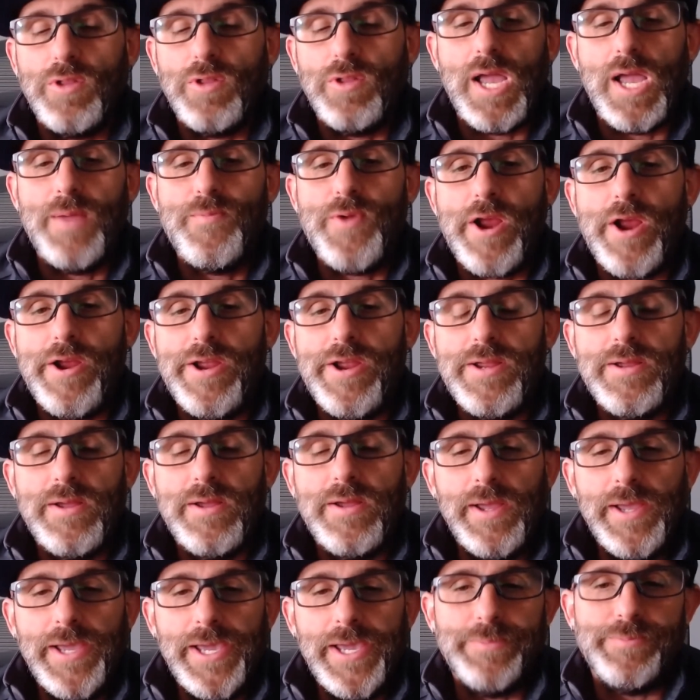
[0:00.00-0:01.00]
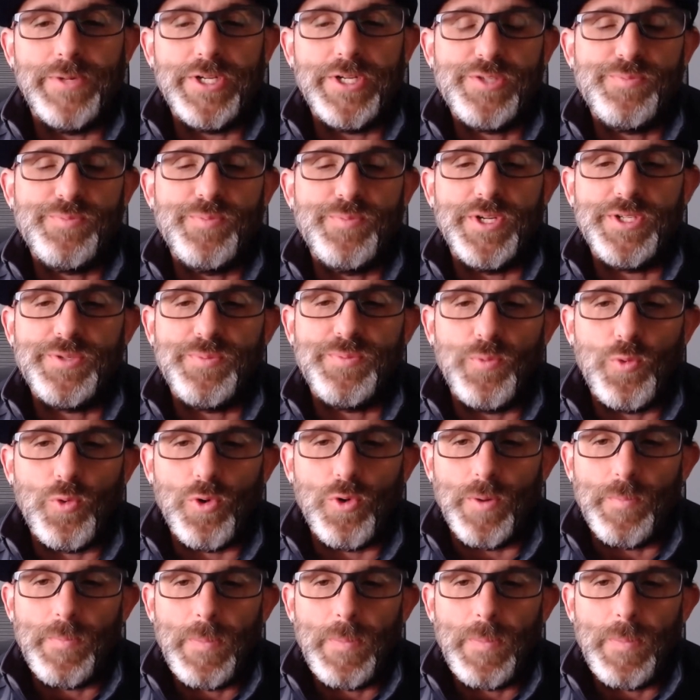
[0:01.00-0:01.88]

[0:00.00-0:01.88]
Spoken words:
library, and much, much more.